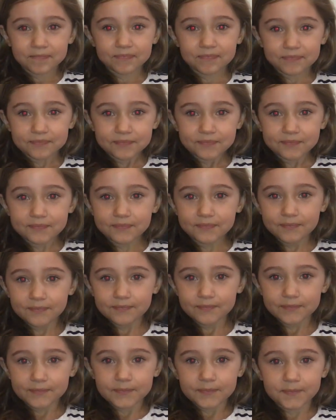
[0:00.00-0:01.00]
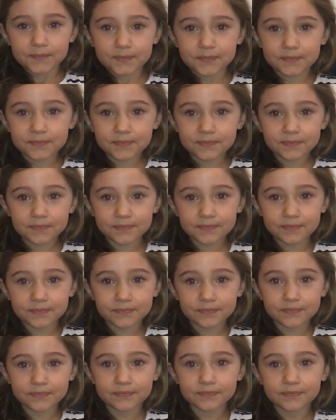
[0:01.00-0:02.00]

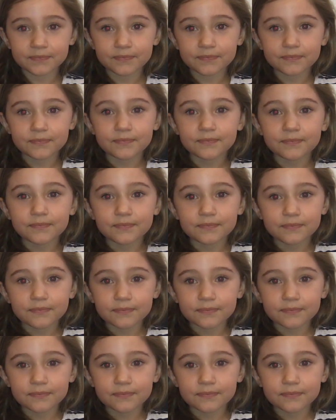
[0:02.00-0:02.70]
(silence)